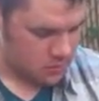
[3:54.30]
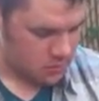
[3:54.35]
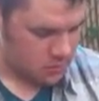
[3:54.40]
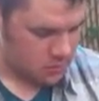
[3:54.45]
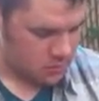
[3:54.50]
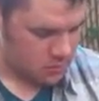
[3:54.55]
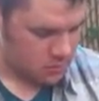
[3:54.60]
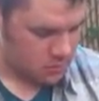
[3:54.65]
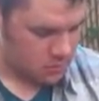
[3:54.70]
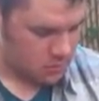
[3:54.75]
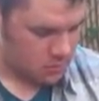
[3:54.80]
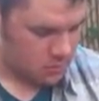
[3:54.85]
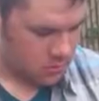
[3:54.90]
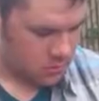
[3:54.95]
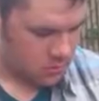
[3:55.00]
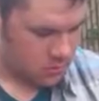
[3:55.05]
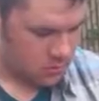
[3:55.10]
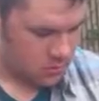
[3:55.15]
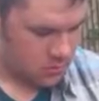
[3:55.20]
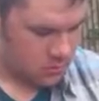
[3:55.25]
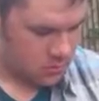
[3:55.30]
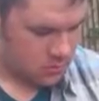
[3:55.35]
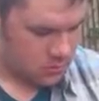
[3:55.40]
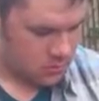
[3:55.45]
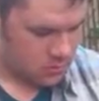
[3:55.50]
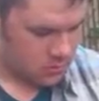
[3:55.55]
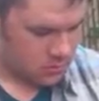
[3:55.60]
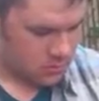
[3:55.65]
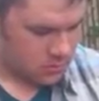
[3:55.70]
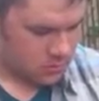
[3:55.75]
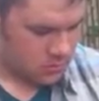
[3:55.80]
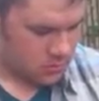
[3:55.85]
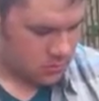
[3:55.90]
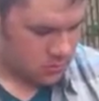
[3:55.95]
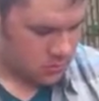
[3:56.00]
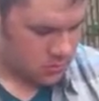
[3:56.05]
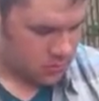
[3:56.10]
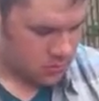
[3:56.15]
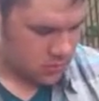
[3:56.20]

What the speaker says: No one is speaking in this clip.